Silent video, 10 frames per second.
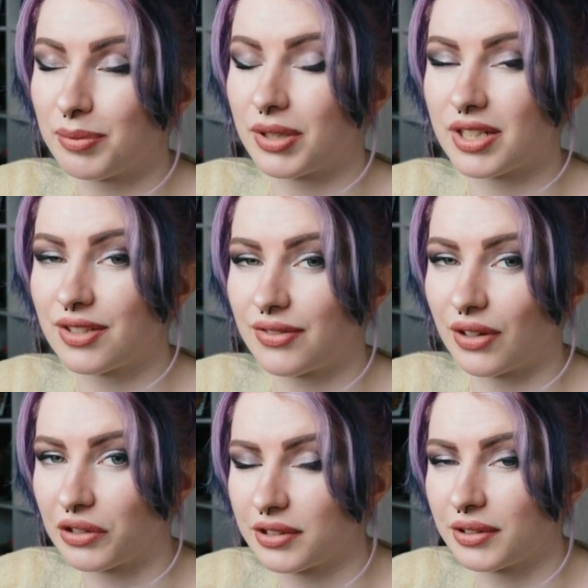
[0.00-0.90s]
but it's
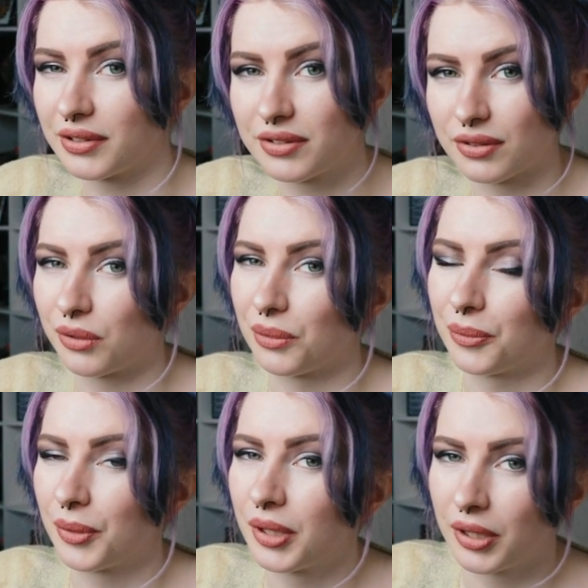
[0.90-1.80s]
functional, so
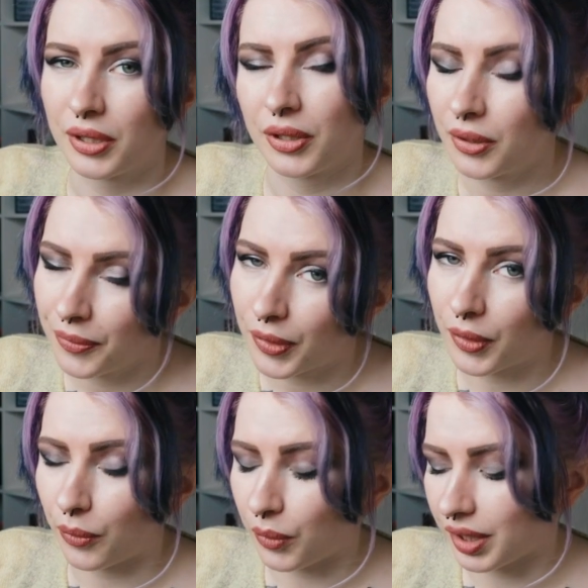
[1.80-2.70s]

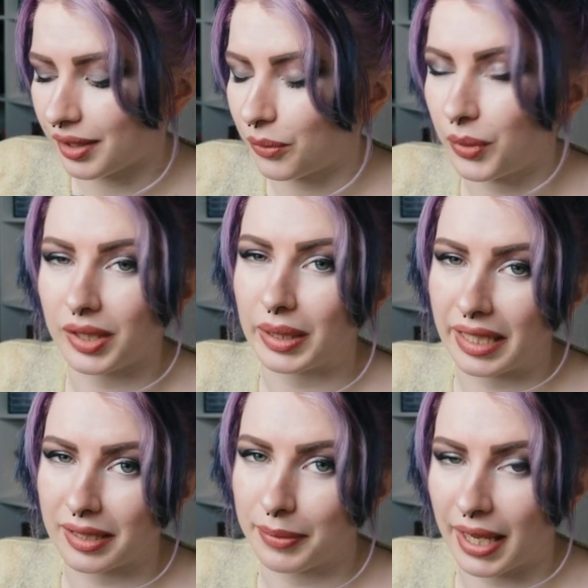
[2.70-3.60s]
we
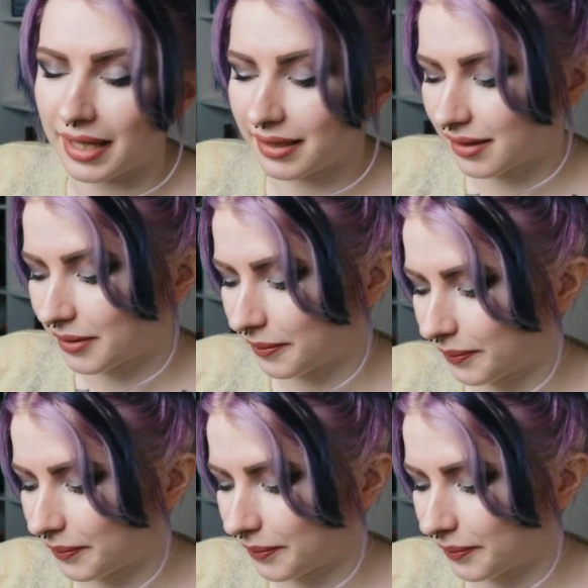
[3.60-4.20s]
let it pass.